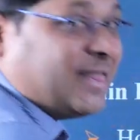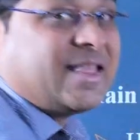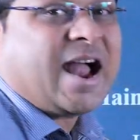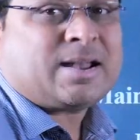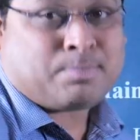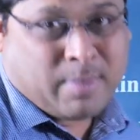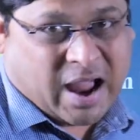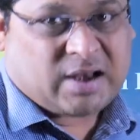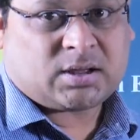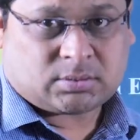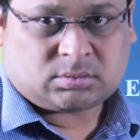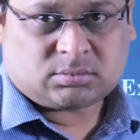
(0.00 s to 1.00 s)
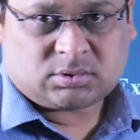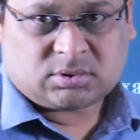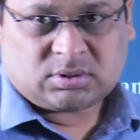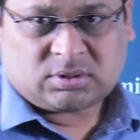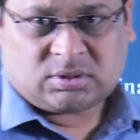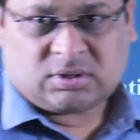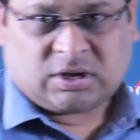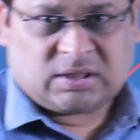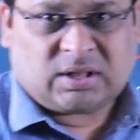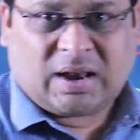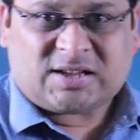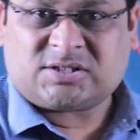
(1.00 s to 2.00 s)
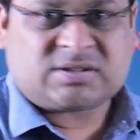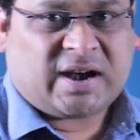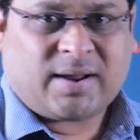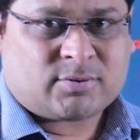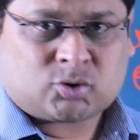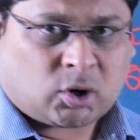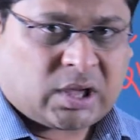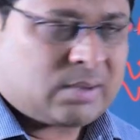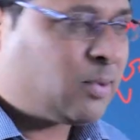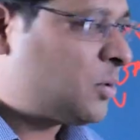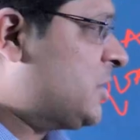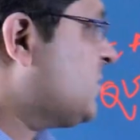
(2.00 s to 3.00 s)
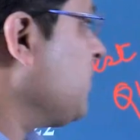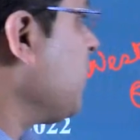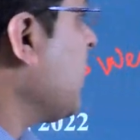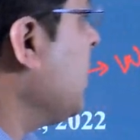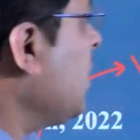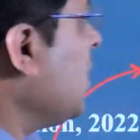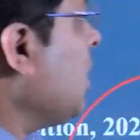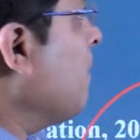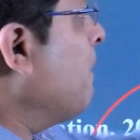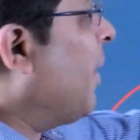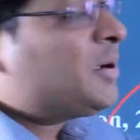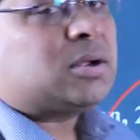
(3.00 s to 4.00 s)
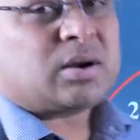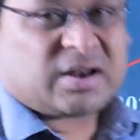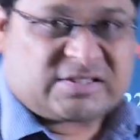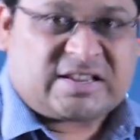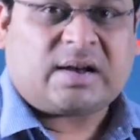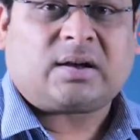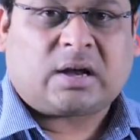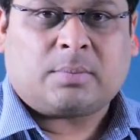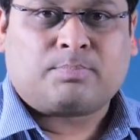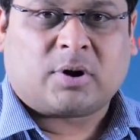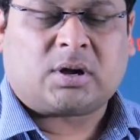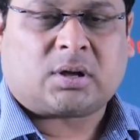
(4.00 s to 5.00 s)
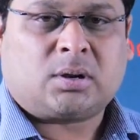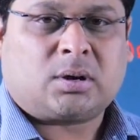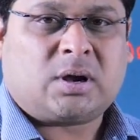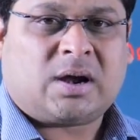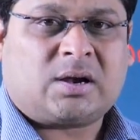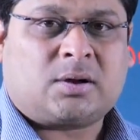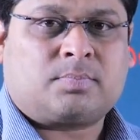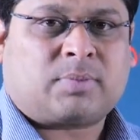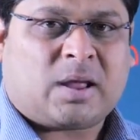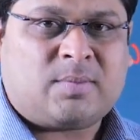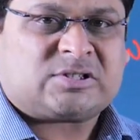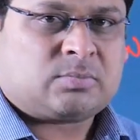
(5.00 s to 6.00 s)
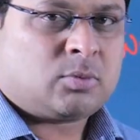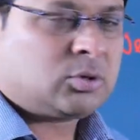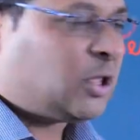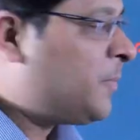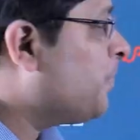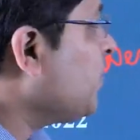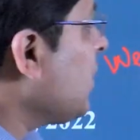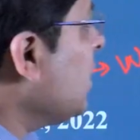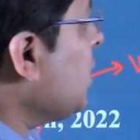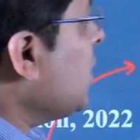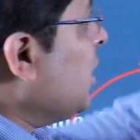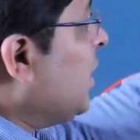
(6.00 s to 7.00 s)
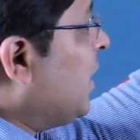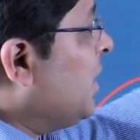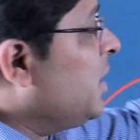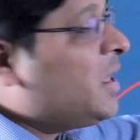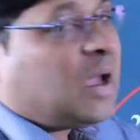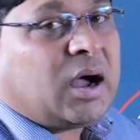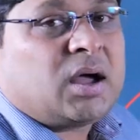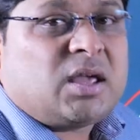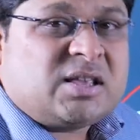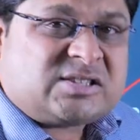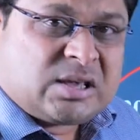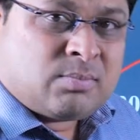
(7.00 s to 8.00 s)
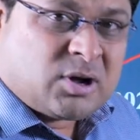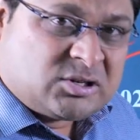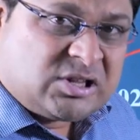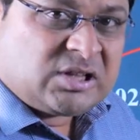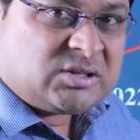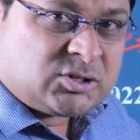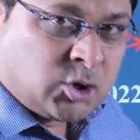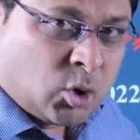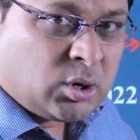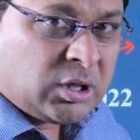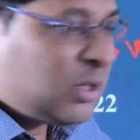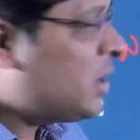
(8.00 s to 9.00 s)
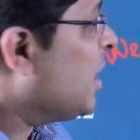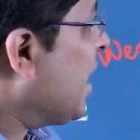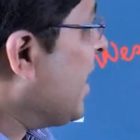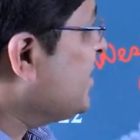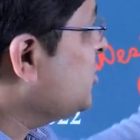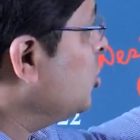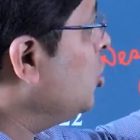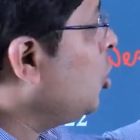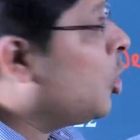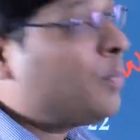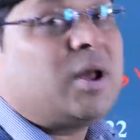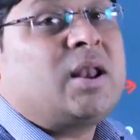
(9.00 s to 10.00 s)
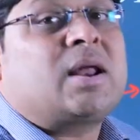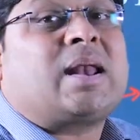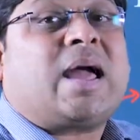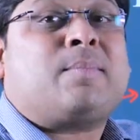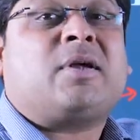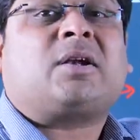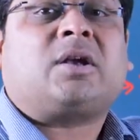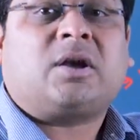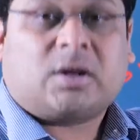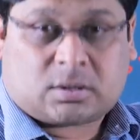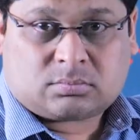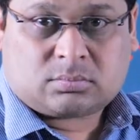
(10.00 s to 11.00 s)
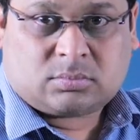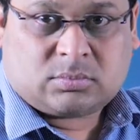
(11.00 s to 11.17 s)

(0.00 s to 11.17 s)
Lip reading: in that manner. In the last slide, I was talking about this. But recently, particularly under Prime Minister Modi, India is emerging slowly as global climate leader,